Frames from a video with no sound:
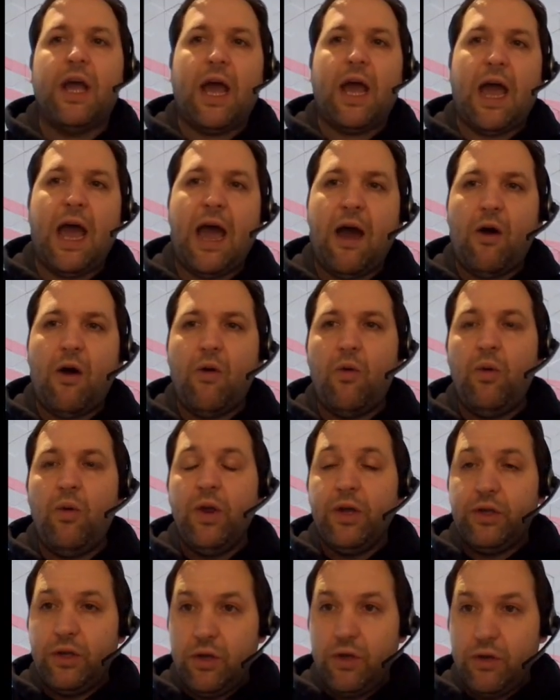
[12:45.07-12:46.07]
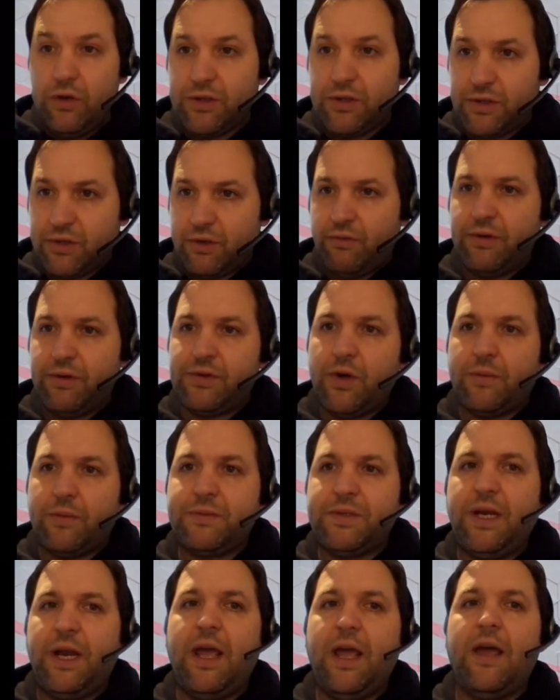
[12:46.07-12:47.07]
how users are
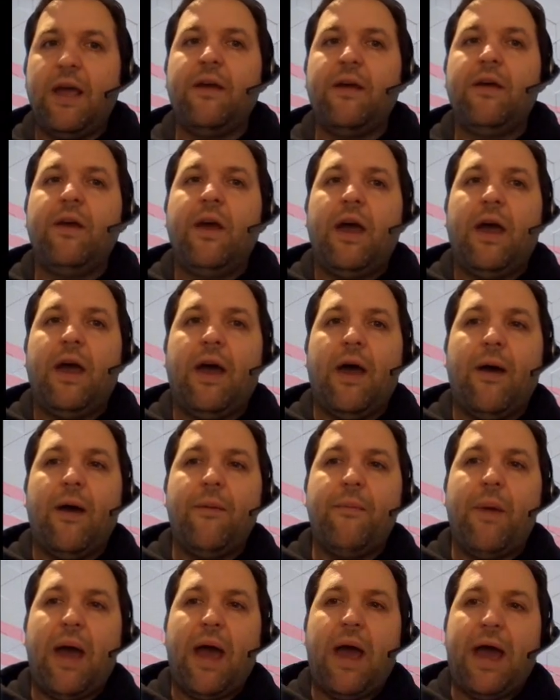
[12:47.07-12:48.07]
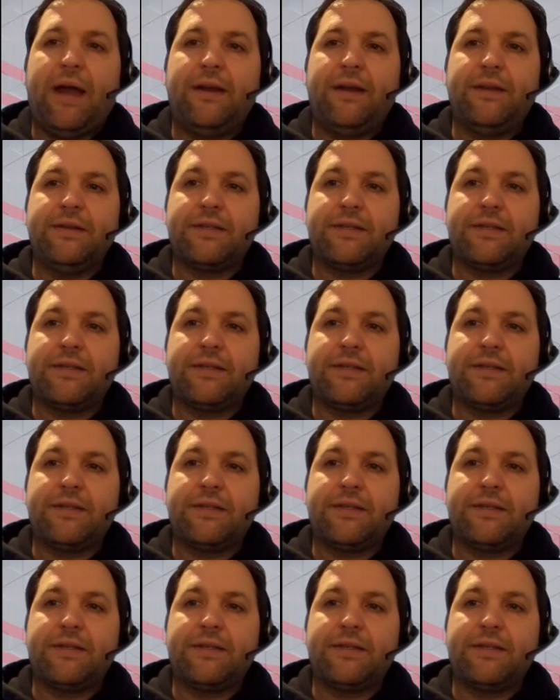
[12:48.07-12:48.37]
adopting it, and